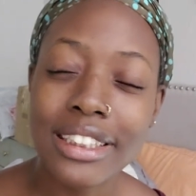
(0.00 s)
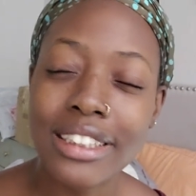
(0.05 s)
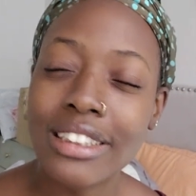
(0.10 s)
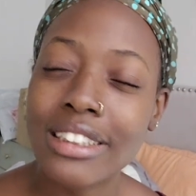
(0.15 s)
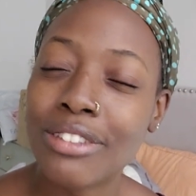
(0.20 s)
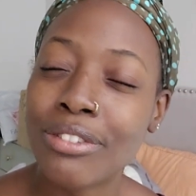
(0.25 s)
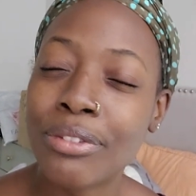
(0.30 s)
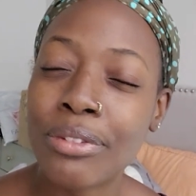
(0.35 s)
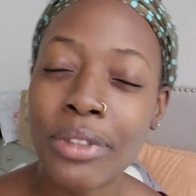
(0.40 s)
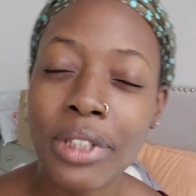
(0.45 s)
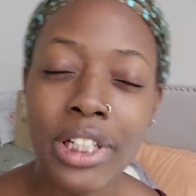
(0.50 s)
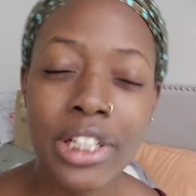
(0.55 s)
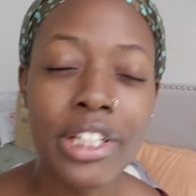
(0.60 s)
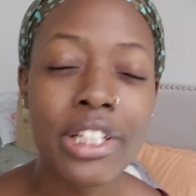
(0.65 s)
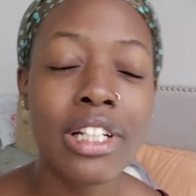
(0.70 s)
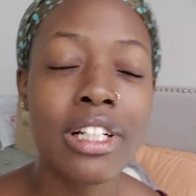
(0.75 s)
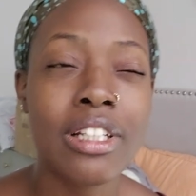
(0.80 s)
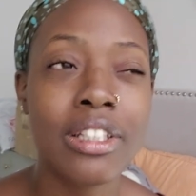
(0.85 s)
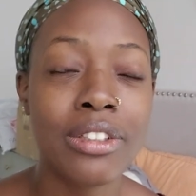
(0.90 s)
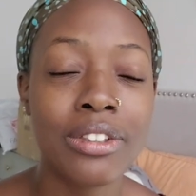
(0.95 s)
It's really
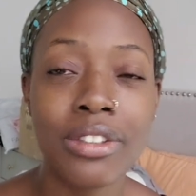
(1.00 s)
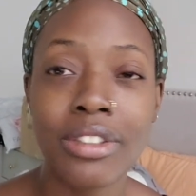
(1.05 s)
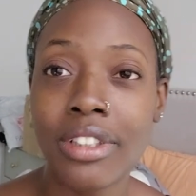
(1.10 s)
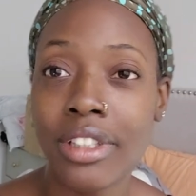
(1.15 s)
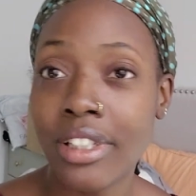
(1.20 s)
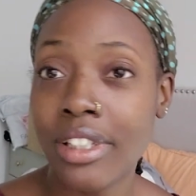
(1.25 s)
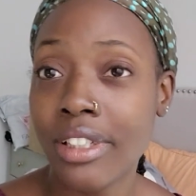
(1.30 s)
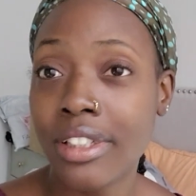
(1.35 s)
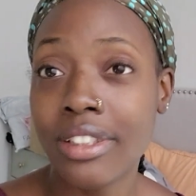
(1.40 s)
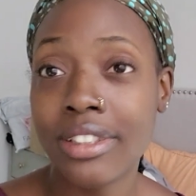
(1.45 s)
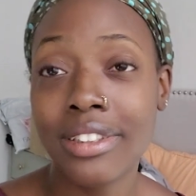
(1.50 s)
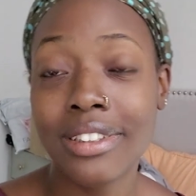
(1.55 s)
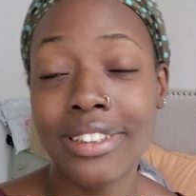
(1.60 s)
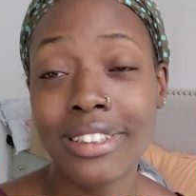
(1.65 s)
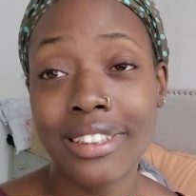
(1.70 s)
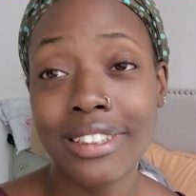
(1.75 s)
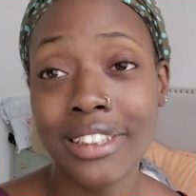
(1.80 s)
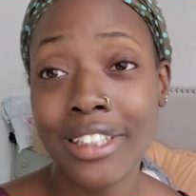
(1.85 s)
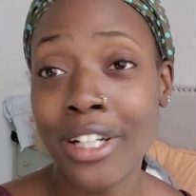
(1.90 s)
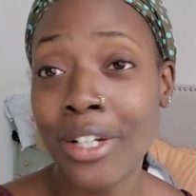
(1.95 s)
the little
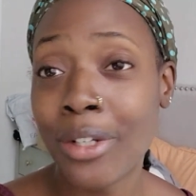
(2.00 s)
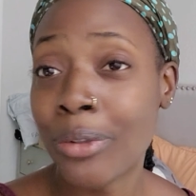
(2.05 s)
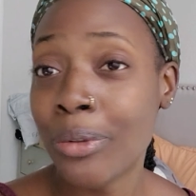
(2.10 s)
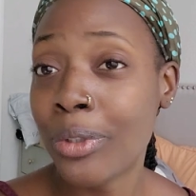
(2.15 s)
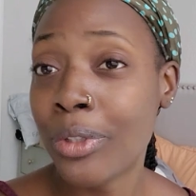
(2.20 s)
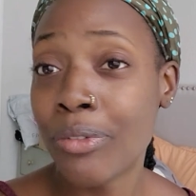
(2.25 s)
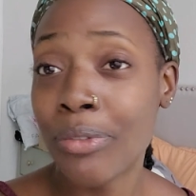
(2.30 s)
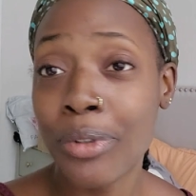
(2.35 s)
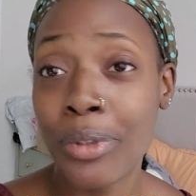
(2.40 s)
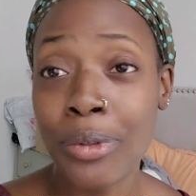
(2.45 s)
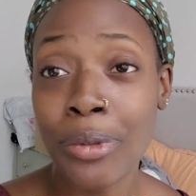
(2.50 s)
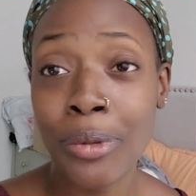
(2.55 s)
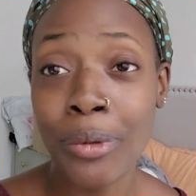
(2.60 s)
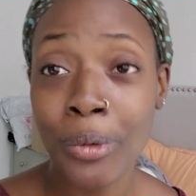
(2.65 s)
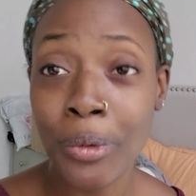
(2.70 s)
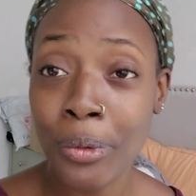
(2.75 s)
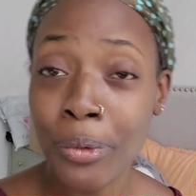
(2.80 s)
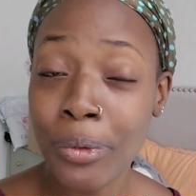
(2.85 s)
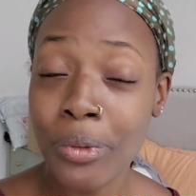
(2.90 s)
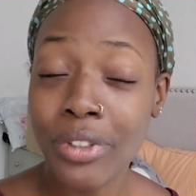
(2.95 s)
things. Y'all don't even
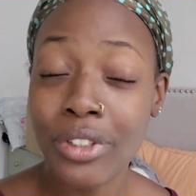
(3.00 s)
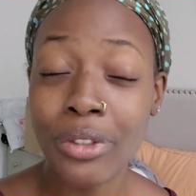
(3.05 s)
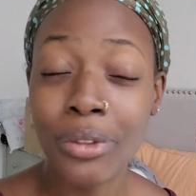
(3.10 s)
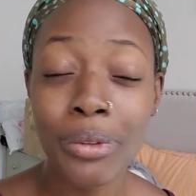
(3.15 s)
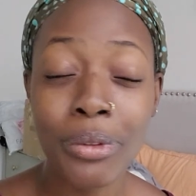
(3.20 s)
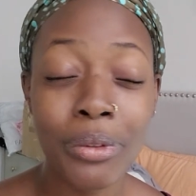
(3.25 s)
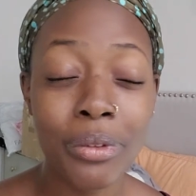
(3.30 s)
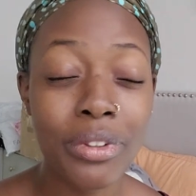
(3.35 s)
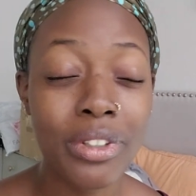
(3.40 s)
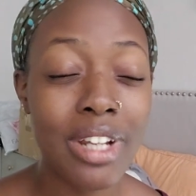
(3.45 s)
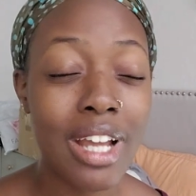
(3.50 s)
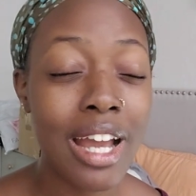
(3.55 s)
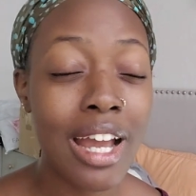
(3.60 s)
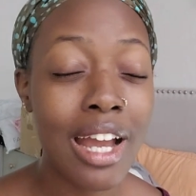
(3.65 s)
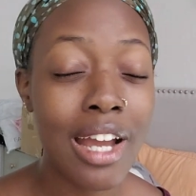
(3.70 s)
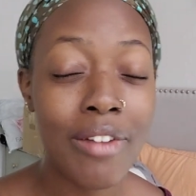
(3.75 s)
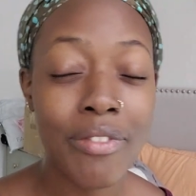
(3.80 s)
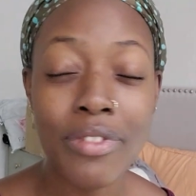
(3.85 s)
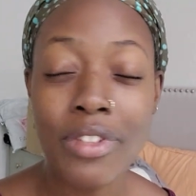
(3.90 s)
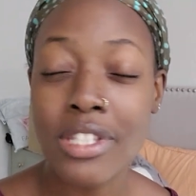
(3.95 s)
know. You don't
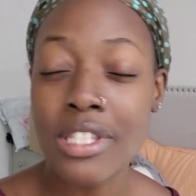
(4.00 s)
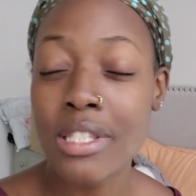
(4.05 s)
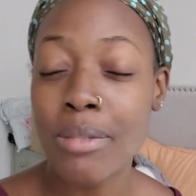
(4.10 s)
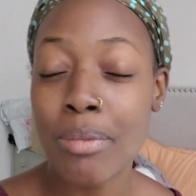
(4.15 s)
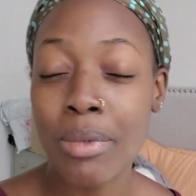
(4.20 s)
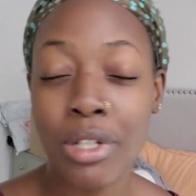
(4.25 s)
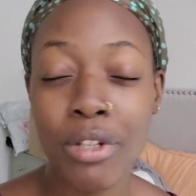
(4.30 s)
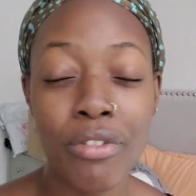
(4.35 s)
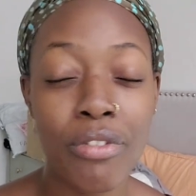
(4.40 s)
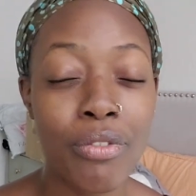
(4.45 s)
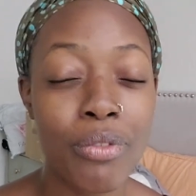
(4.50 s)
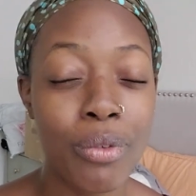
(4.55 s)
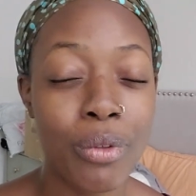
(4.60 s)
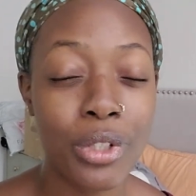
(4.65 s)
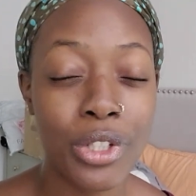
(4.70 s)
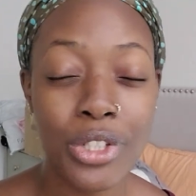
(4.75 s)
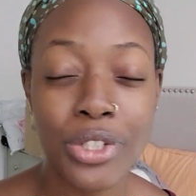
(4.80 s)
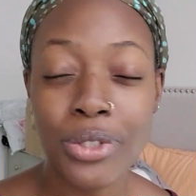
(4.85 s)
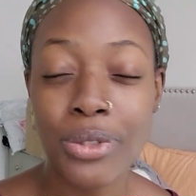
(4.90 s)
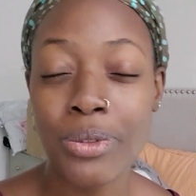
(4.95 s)
have to spend a
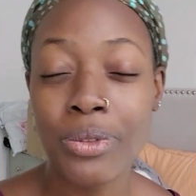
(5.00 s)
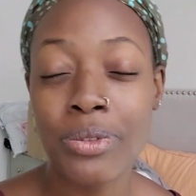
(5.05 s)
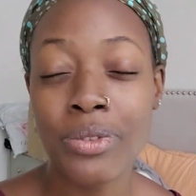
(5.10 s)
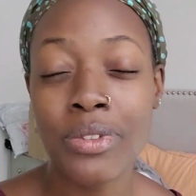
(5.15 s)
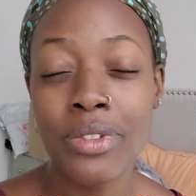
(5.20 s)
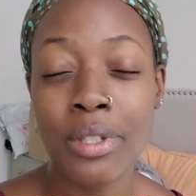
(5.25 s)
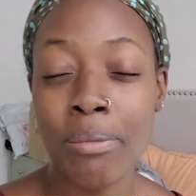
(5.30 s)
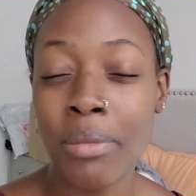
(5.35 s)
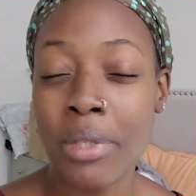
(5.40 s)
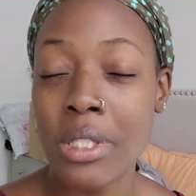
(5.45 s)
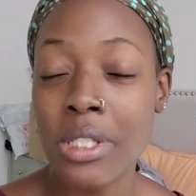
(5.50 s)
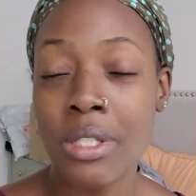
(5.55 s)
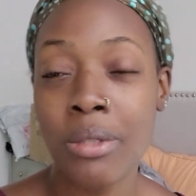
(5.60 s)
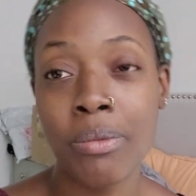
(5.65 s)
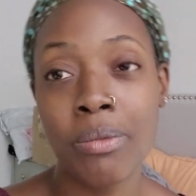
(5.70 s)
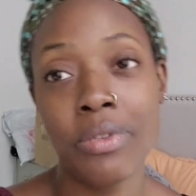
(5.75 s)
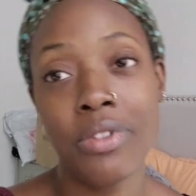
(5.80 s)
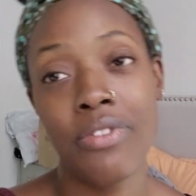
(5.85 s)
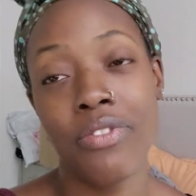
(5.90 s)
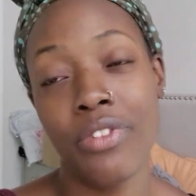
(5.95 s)
fortune to make
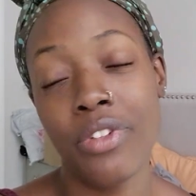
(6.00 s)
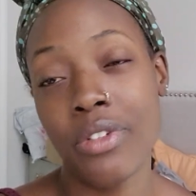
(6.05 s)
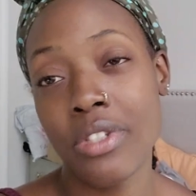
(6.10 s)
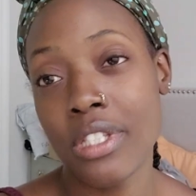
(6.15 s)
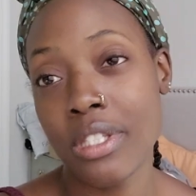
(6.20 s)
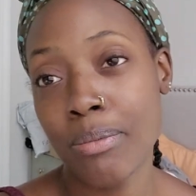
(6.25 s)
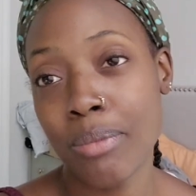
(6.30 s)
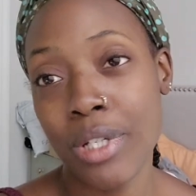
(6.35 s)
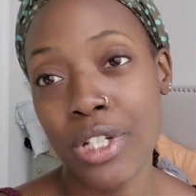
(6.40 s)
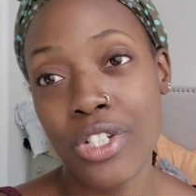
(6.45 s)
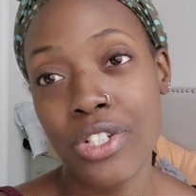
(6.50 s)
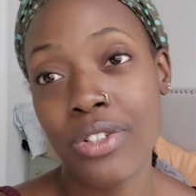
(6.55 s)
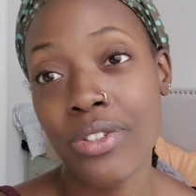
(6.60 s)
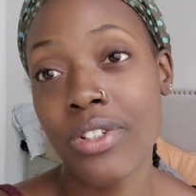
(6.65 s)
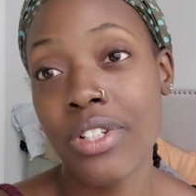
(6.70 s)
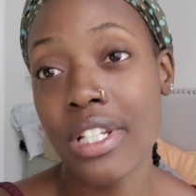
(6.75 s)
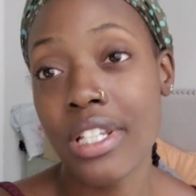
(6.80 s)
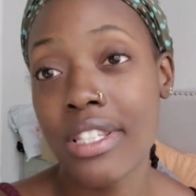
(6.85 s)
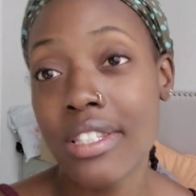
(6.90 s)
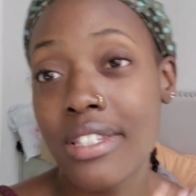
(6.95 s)
someone feel
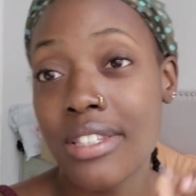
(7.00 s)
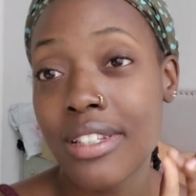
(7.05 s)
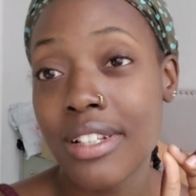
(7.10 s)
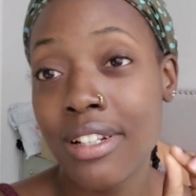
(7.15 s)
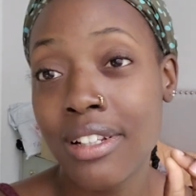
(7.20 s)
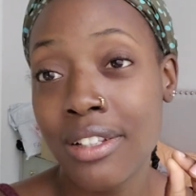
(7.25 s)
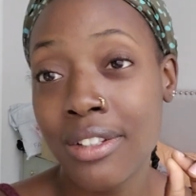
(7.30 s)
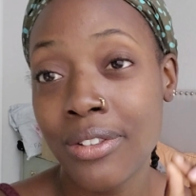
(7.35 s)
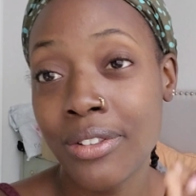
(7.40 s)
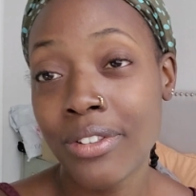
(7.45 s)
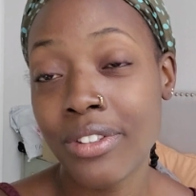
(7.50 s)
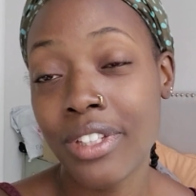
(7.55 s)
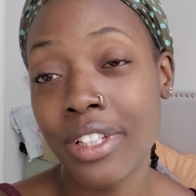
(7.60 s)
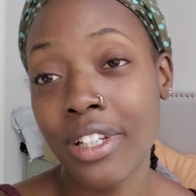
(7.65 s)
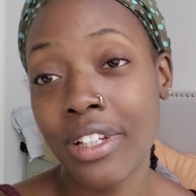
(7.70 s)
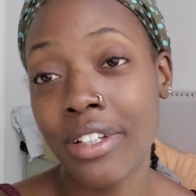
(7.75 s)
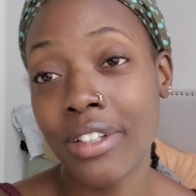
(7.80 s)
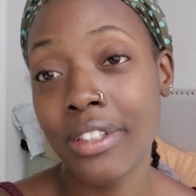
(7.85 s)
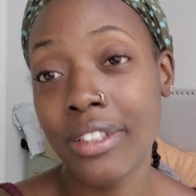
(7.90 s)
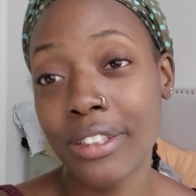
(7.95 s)
special. It's the little
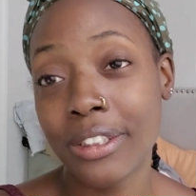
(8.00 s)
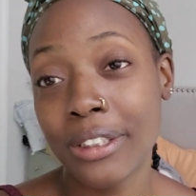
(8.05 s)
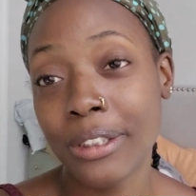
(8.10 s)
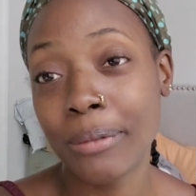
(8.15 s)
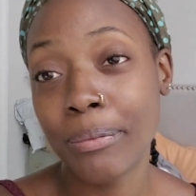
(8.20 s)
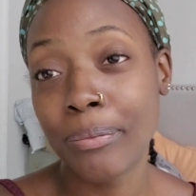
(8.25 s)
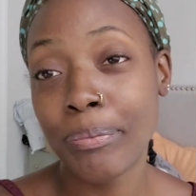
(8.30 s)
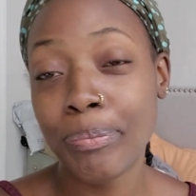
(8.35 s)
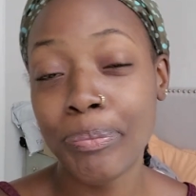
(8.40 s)
things.